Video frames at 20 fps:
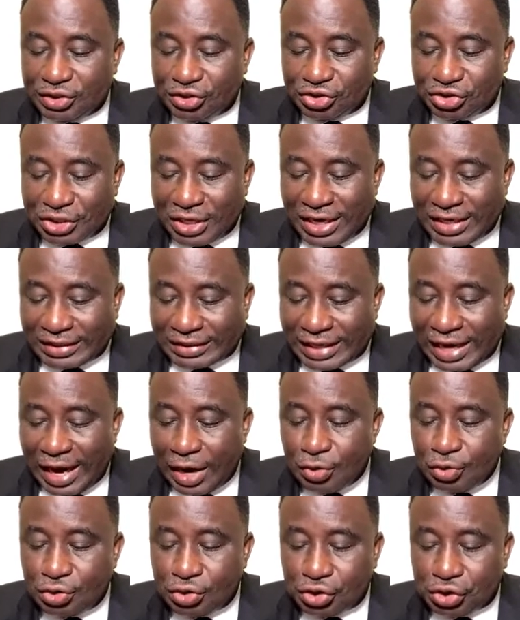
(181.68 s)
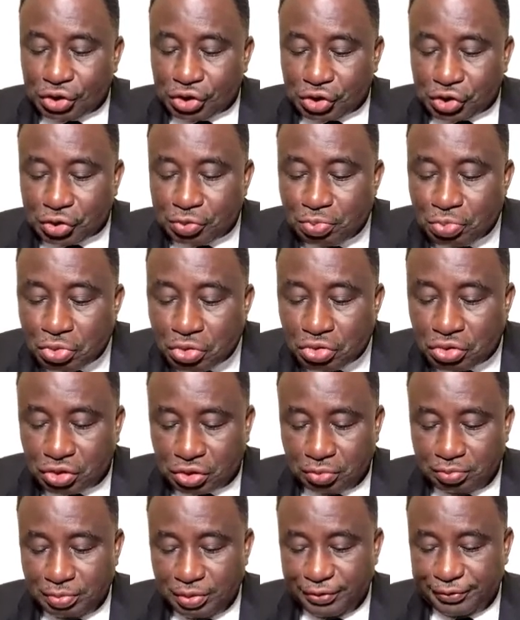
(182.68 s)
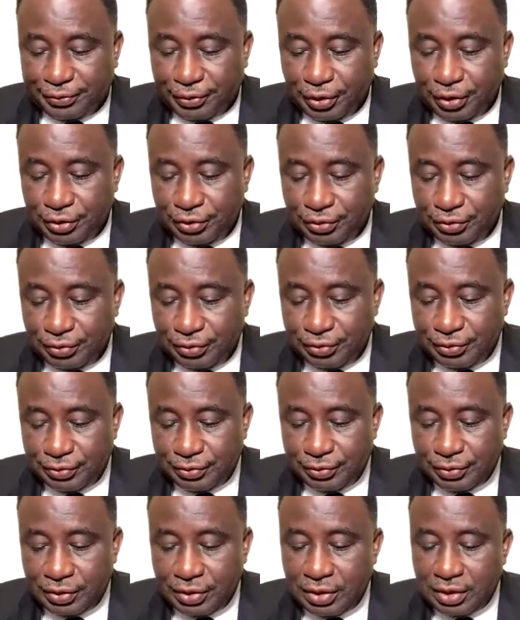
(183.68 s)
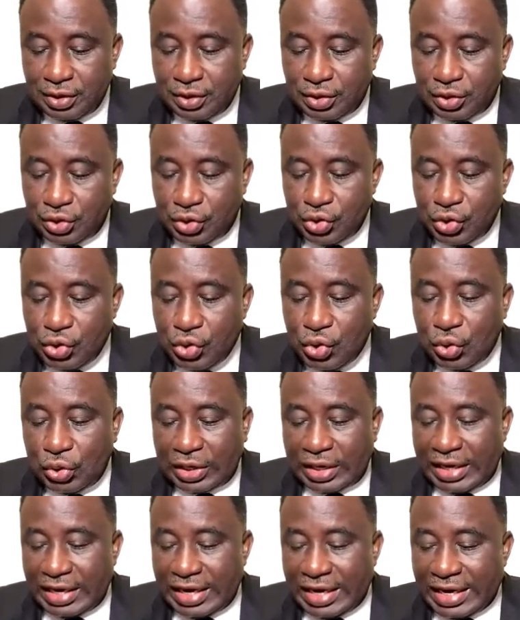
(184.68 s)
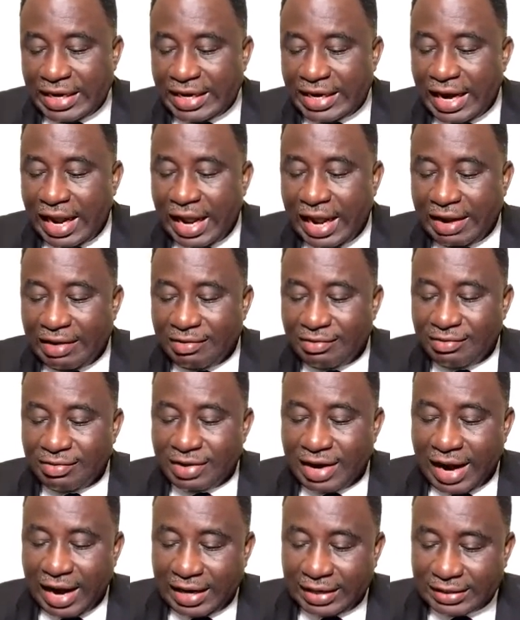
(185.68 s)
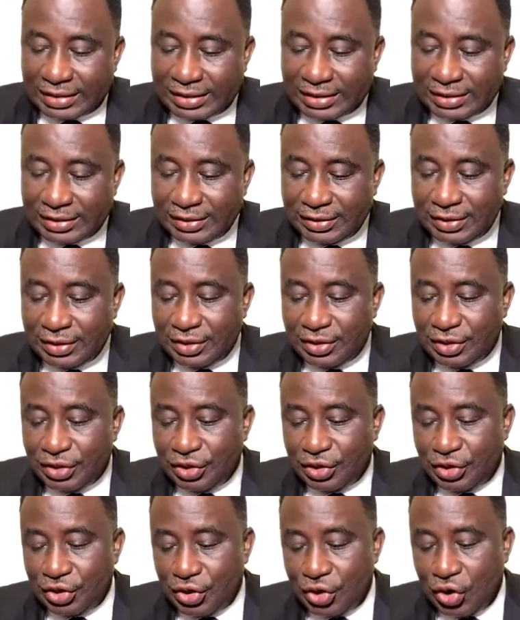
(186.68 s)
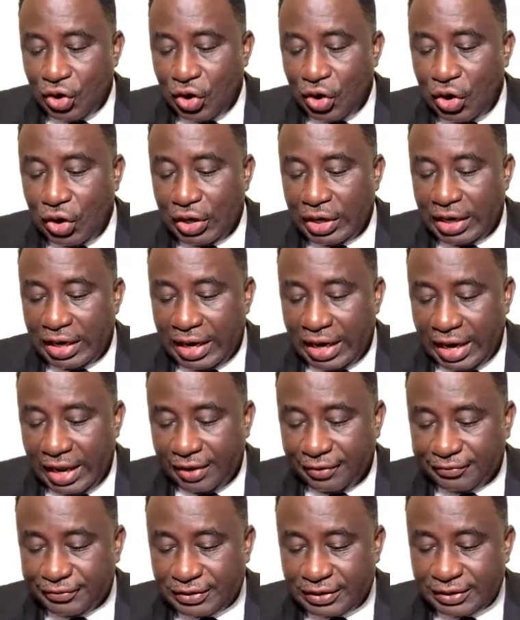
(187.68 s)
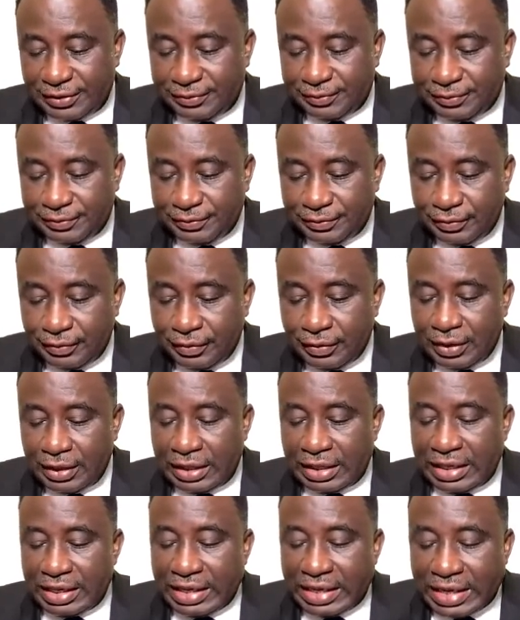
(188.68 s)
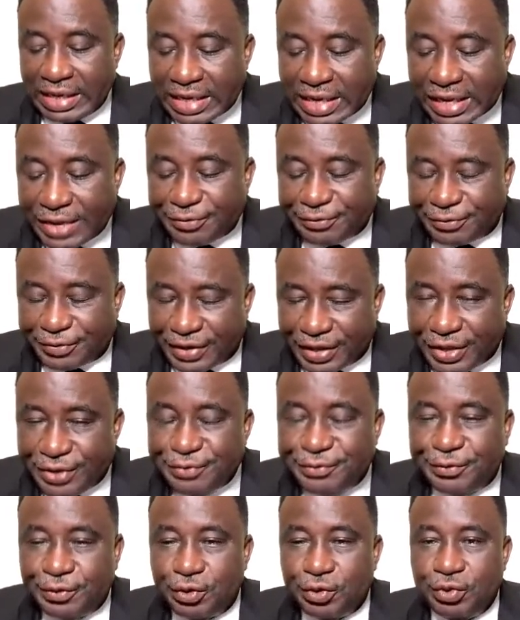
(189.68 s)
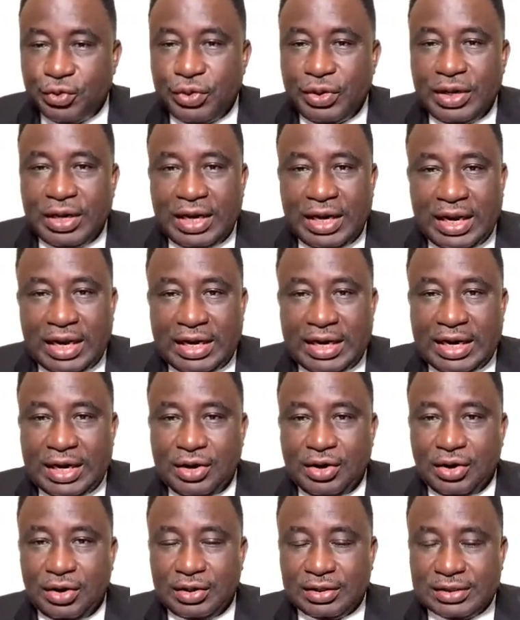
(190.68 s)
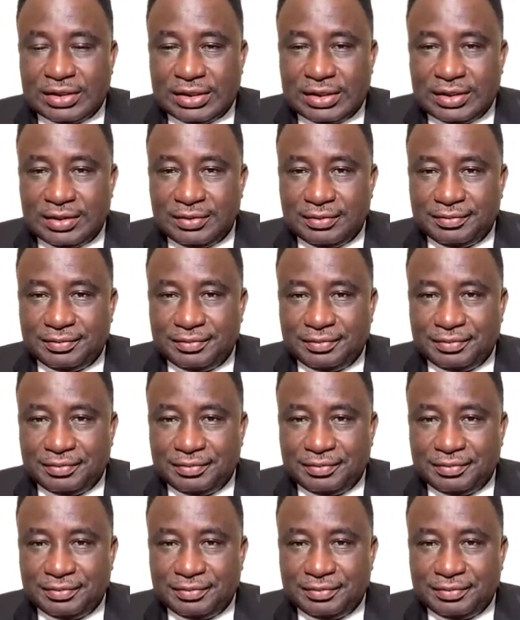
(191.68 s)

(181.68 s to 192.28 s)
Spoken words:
stretch out smooth before you. Look neither right nor left. Leave evil in the dust."